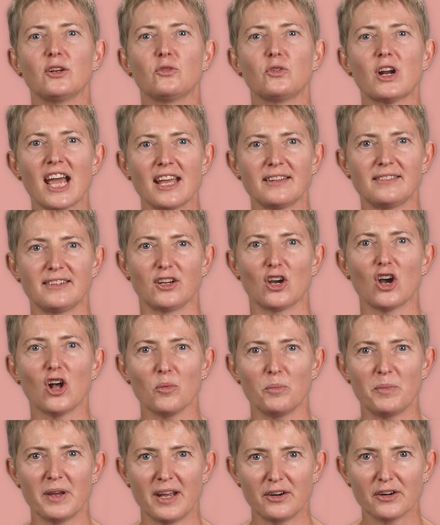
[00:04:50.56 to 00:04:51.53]
writing all
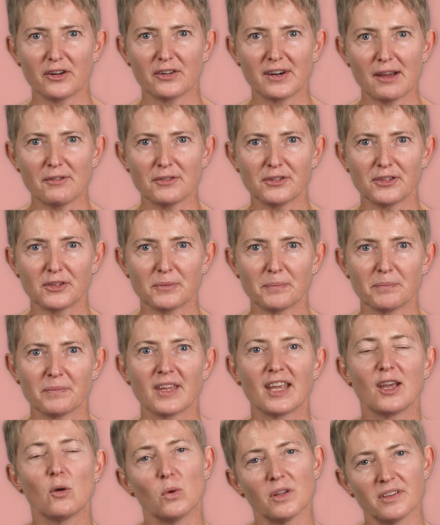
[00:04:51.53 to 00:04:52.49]
paragraphs,
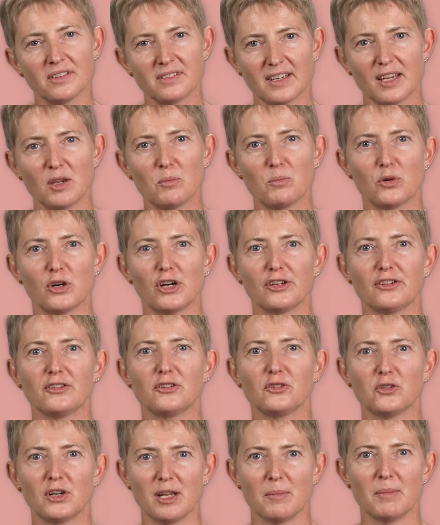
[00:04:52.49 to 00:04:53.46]
it will stay important
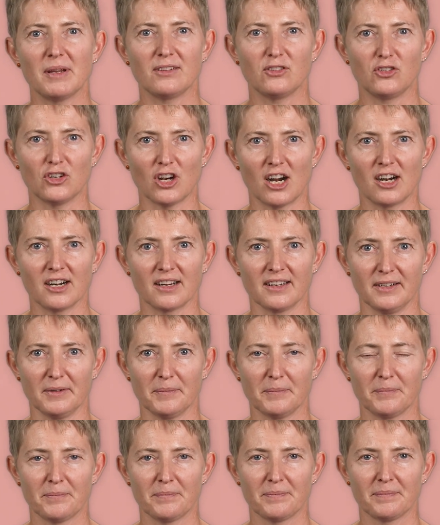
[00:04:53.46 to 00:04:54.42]
to limit jargon.
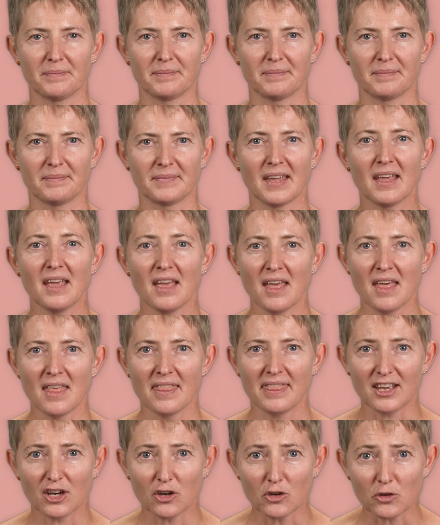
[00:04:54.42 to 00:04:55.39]

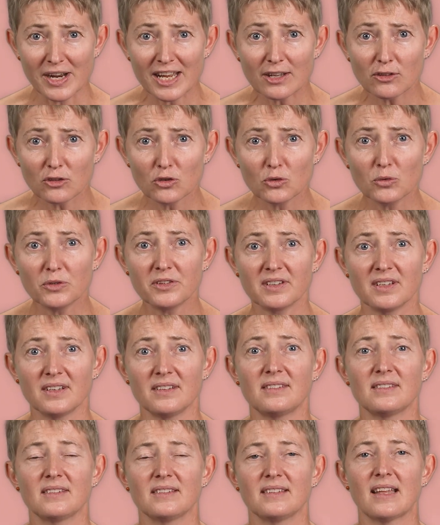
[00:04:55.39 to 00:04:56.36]
The great news
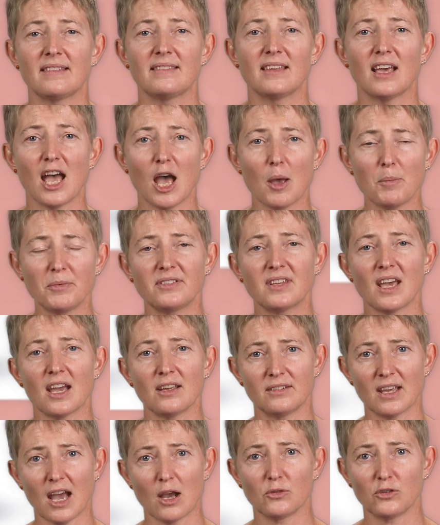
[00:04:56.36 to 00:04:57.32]
is that the
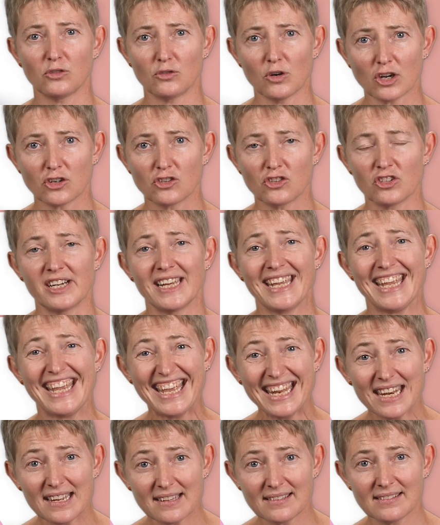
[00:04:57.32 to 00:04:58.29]
upside-down structure
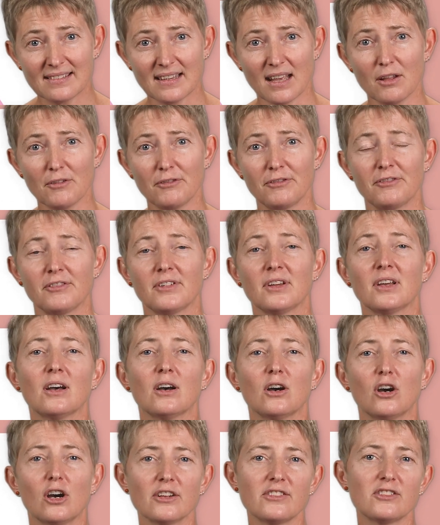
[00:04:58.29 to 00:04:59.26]
in itself
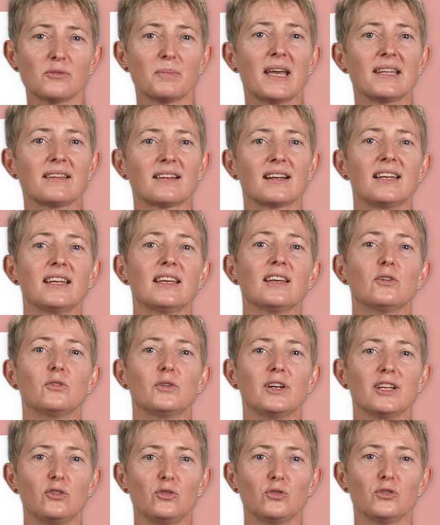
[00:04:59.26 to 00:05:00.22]
automatically
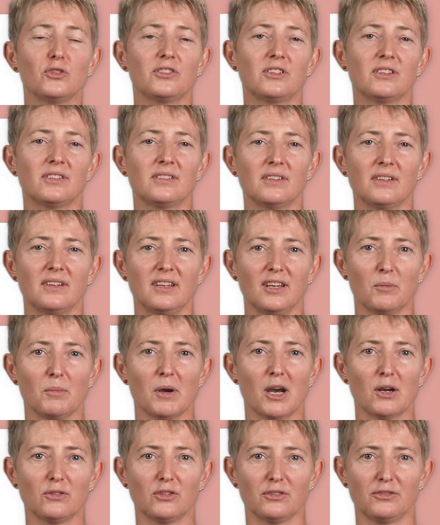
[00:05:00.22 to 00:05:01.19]
reduces the
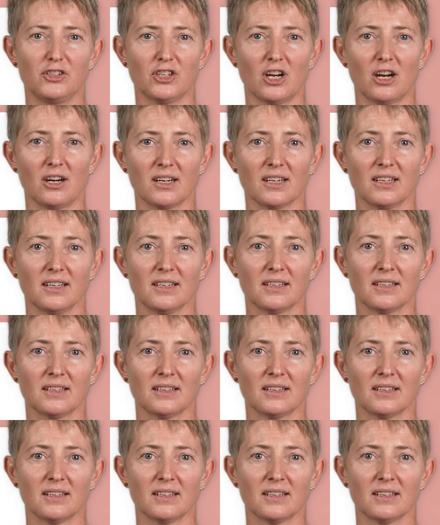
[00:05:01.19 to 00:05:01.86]
amount of jargon.